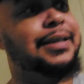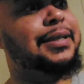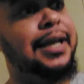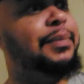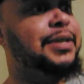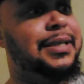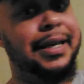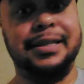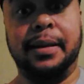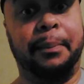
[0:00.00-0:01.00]
Saban
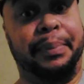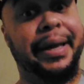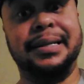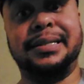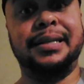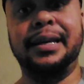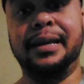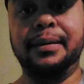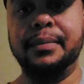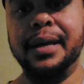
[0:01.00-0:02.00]
says the best
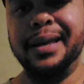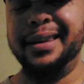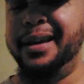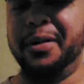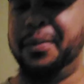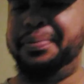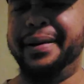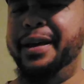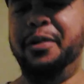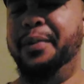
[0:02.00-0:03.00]
team they gonna
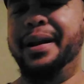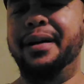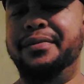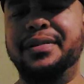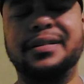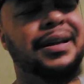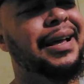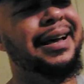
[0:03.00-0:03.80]
play or whatever.